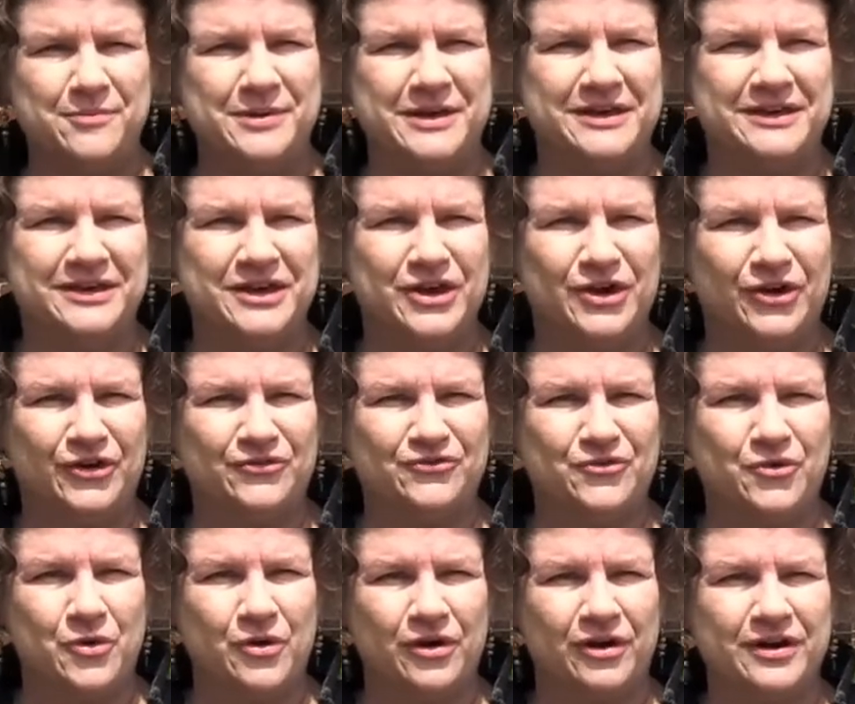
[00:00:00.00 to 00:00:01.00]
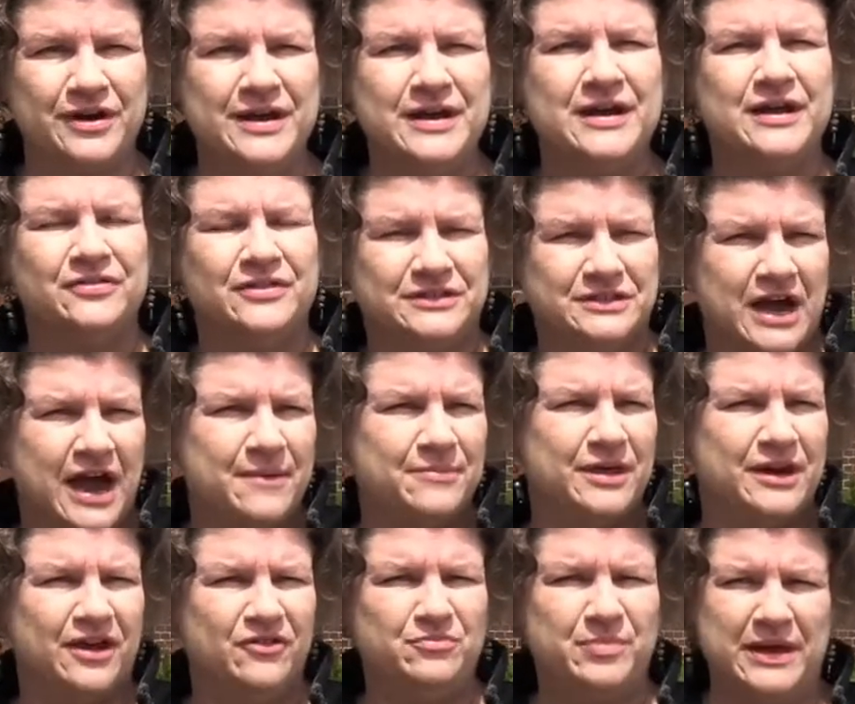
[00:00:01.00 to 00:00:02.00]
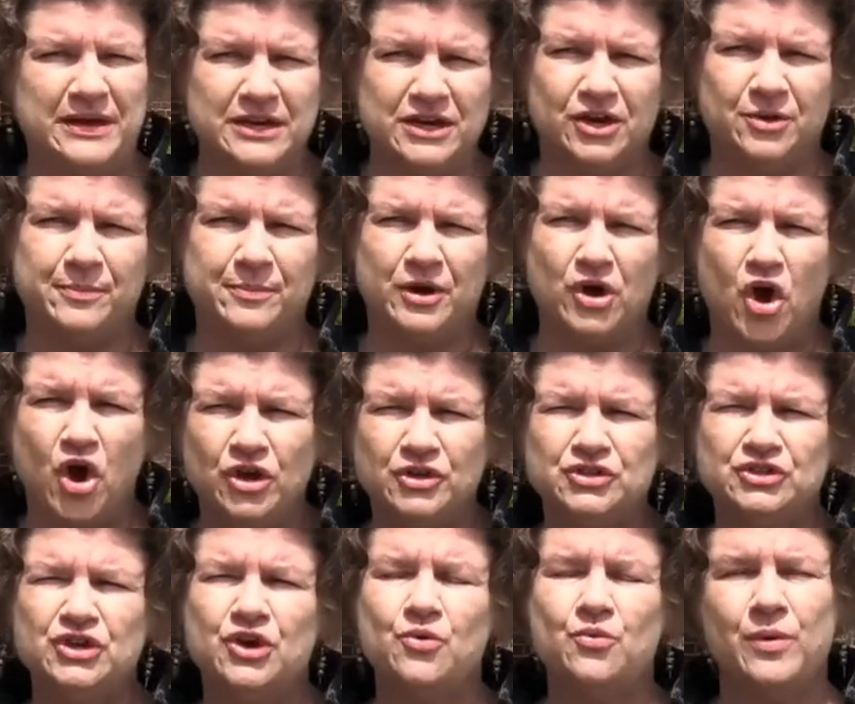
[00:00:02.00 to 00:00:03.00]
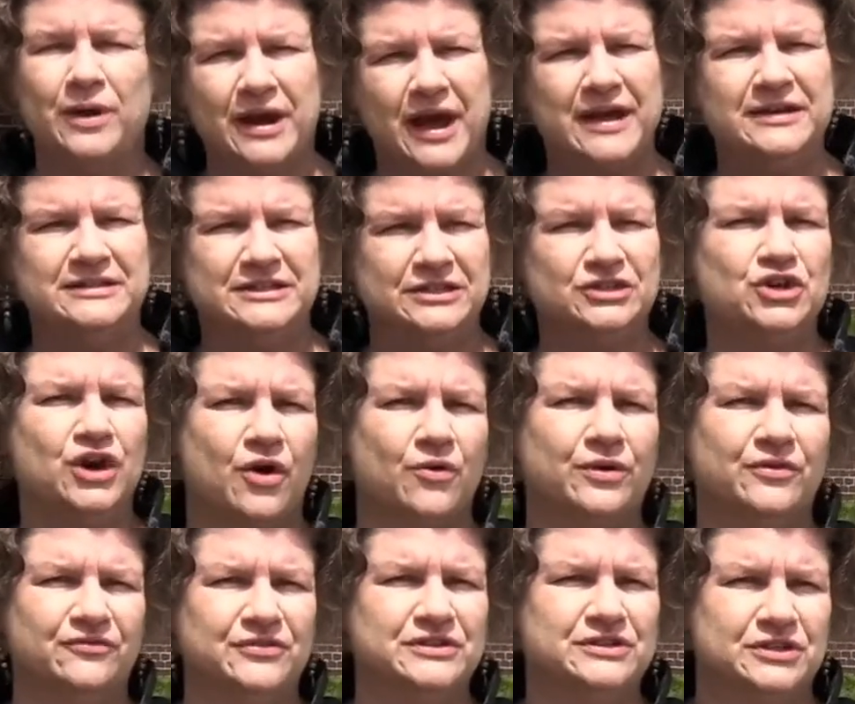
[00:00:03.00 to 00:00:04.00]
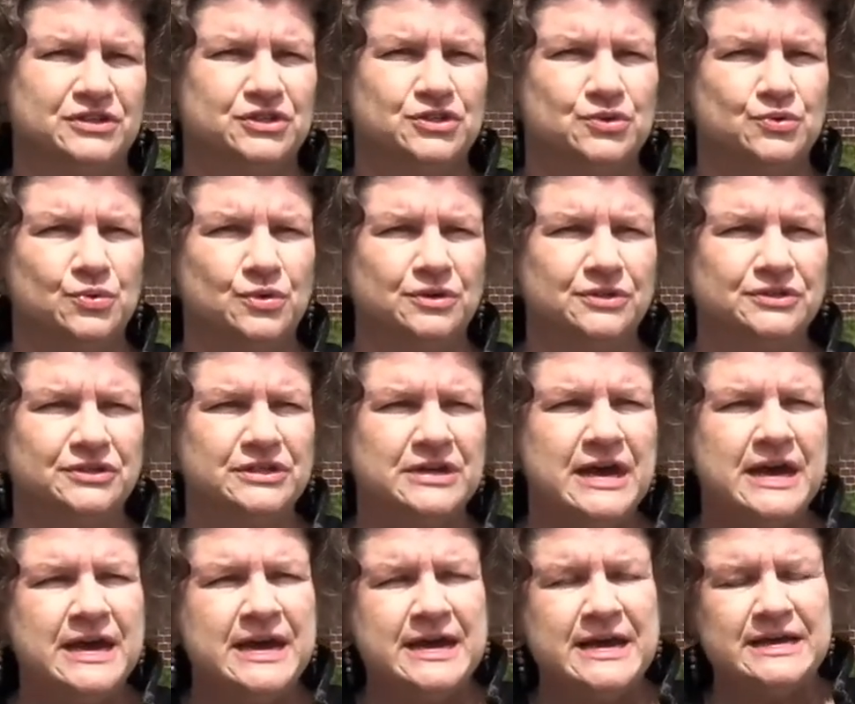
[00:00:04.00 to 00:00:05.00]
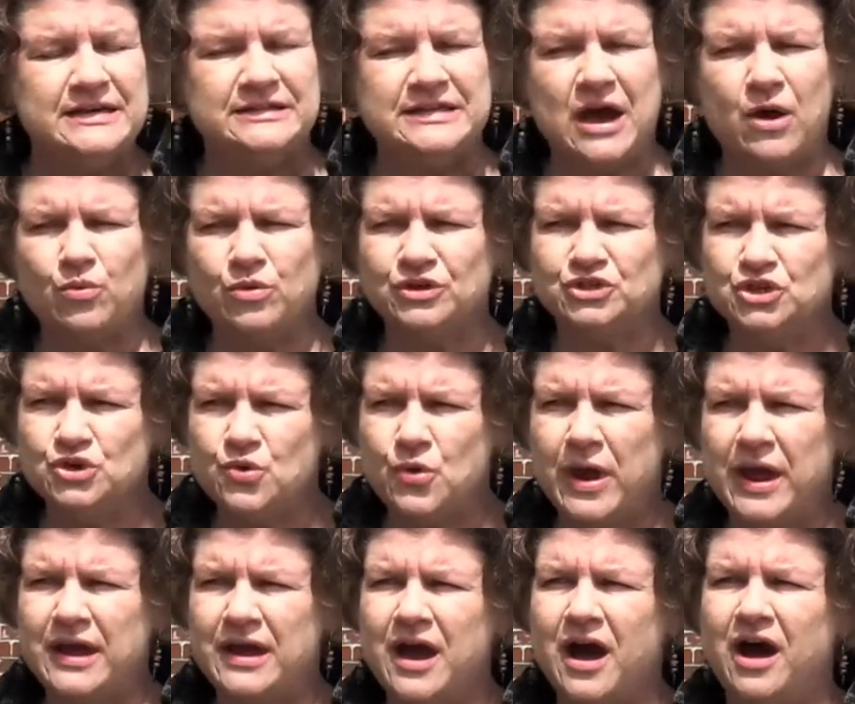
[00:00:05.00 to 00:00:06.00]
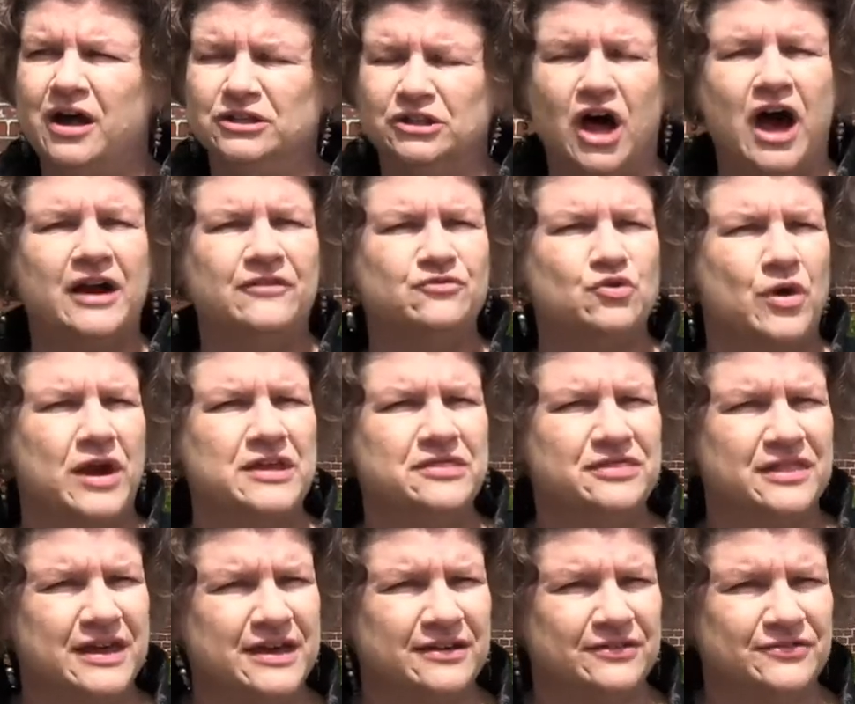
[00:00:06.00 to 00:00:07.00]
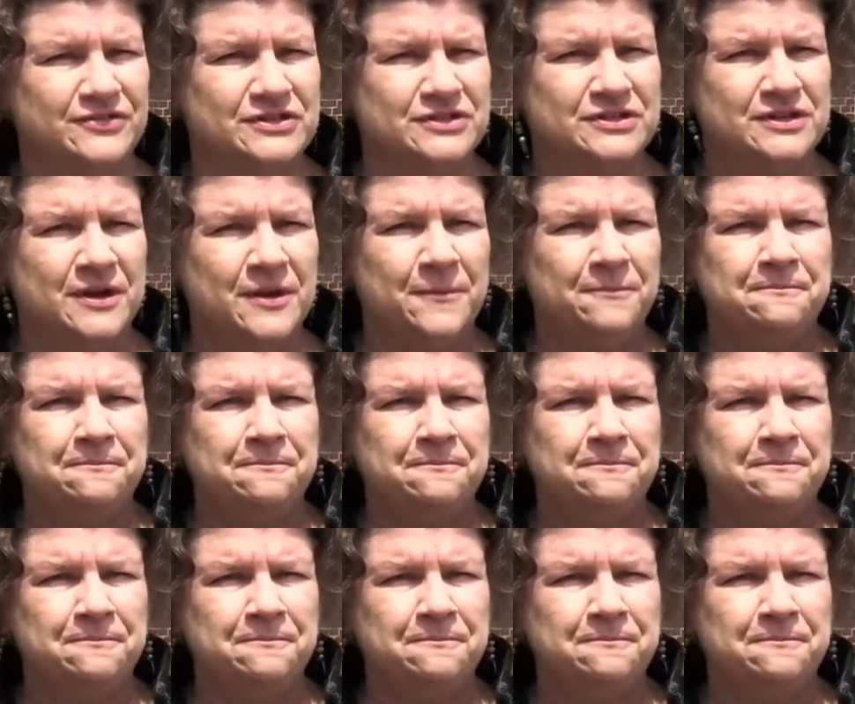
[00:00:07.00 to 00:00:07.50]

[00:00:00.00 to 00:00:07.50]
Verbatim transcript: being here for the time that I've been here, but also when I did go and visit schools, is that we're doing a lot of great things.